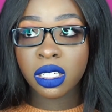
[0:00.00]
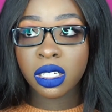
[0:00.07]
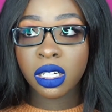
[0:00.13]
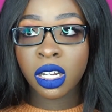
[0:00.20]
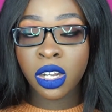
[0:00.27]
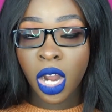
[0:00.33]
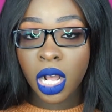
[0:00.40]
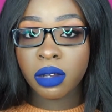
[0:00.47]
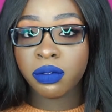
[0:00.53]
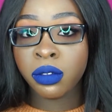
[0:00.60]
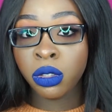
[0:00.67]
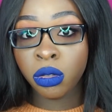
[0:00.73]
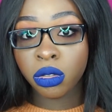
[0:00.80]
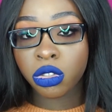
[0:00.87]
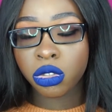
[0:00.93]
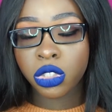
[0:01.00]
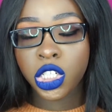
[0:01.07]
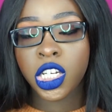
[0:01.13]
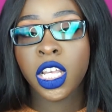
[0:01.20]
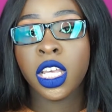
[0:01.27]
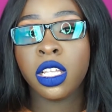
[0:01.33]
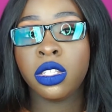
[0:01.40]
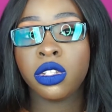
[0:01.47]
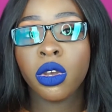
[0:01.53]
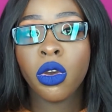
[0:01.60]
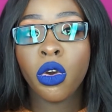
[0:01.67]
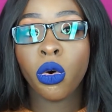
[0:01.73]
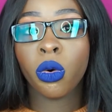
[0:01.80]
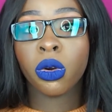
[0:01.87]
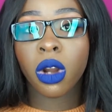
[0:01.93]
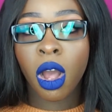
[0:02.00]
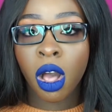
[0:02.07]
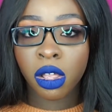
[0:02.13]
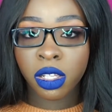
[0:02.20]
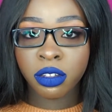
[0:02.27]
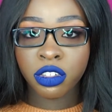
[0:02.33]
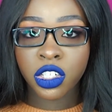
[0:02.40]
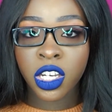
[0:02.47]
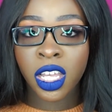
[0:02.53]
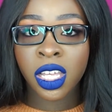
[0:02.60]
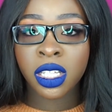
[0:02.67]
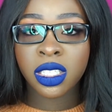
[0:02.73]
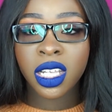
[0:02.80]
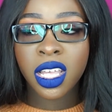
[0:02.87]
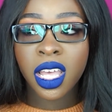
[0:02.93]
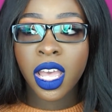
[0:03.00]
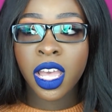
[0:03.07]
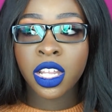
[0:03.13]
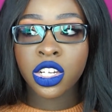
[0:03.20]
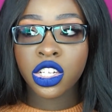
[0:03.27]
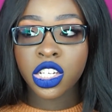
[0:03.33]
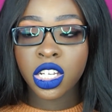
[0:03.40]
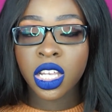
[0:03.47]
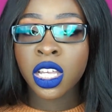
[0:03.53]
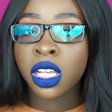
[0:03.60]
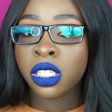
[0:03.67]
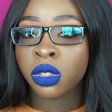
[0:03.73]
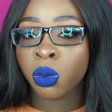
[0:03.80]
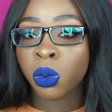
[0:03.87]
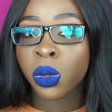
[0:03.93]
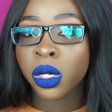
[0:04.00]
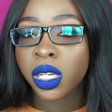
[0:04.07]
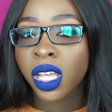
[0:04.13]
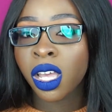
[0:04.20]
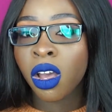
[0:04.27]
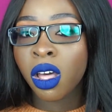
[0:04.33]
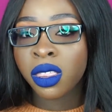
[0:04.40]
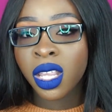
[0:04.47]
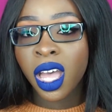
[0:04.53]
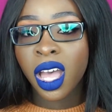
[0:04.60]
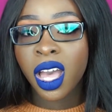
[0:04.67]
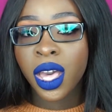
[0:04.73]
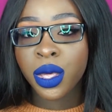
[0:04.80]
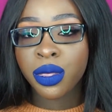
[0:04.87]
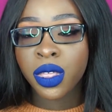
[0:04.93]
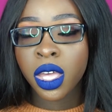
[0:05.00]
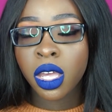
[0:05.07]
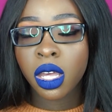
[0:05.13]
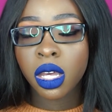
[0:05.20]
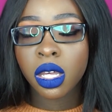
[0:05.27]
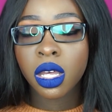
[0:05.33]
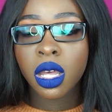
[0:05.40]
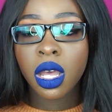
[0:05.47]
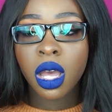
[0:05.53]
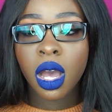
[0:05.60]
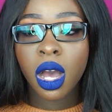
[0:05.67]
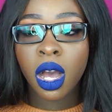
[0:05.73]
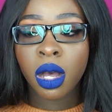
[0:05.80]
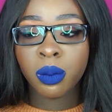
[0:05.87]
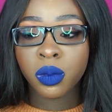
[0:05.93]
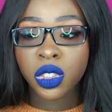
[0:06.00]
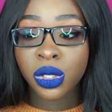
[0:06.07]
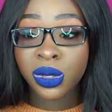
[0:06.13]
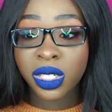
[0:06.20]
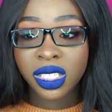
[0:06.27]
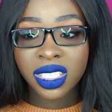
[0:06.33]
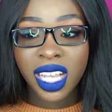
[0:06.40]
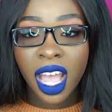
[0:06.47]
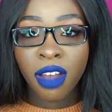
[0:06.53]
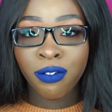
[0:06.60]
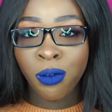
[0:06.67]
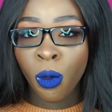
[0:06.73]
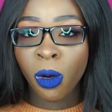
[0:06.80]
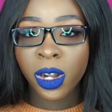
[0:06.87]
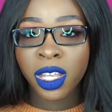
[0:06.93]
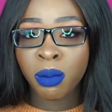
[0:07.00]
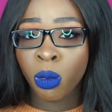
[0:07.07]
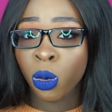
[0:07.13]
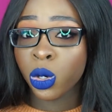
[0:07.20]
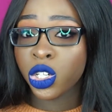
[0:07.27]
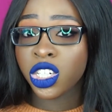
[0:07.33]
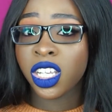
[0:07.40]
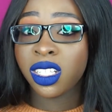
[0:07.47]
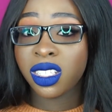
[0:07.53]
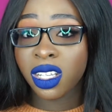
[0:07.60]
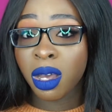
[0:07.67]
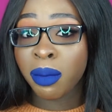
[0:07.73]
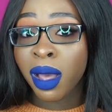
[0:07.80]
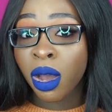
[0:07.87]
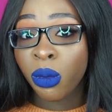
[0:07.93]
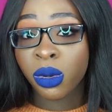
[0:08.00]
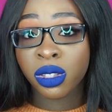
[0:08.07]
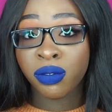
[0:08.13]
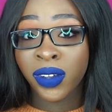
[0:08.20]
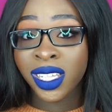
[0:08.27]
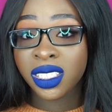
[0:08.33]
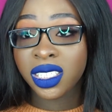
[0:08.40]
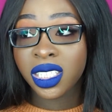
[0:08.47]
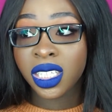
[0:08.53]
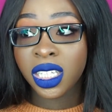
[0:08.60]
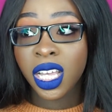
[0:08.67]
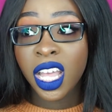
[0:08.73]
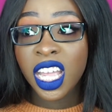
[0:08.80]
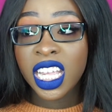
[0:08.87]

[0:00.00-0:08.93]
enough neutral shades or olive shades, and she is working on that, I think. So just to have 40 more shades come out with Venti